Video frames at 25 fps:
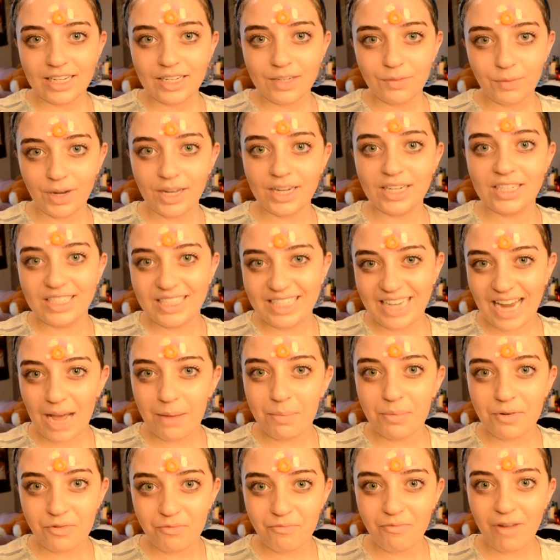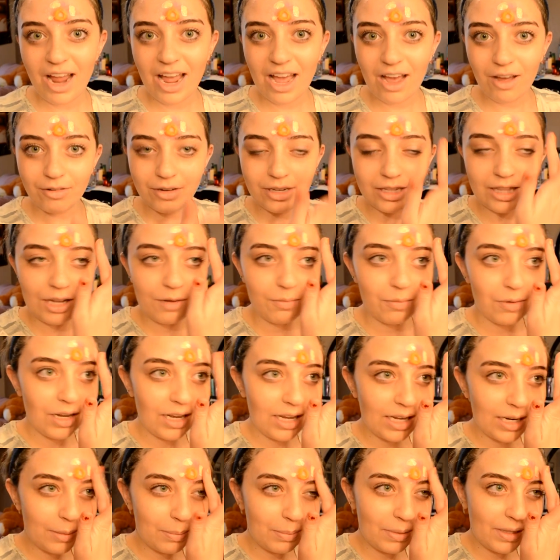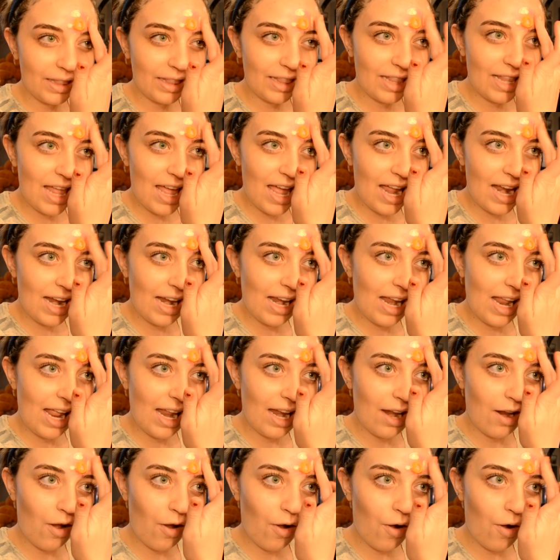We're gonna dab it around, and then we're gonna blend it